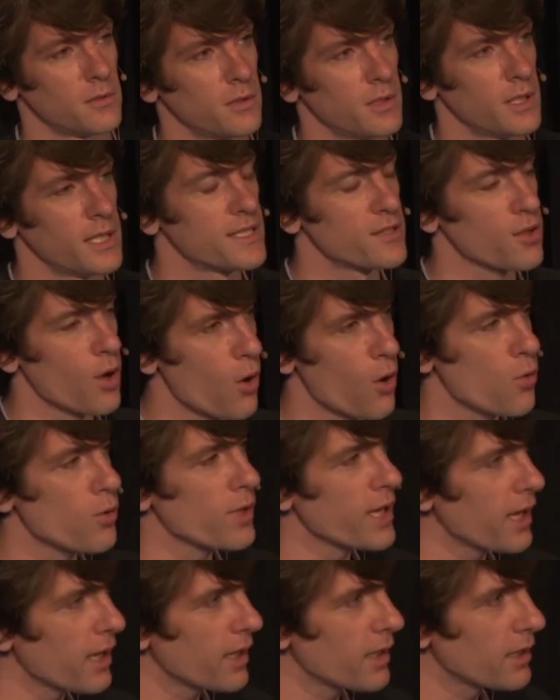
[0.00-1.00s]
It's
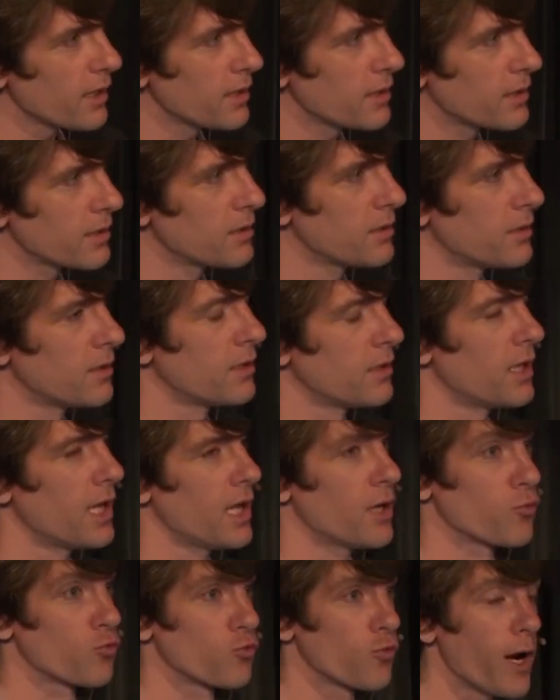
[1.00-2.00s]
okay
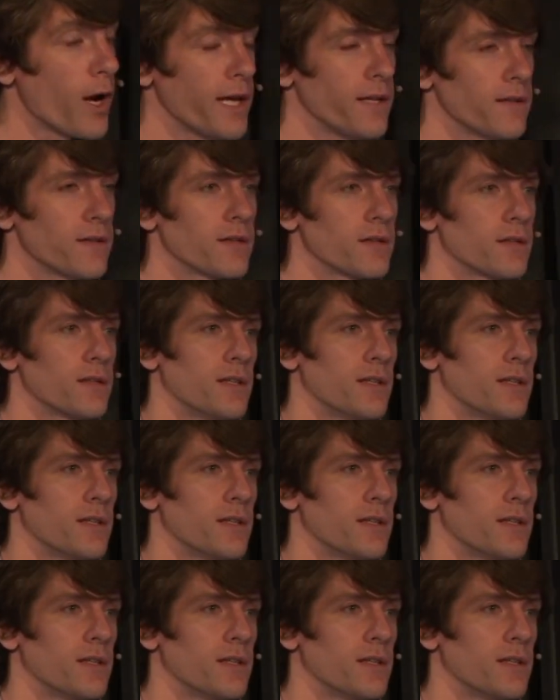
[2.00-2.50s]
and right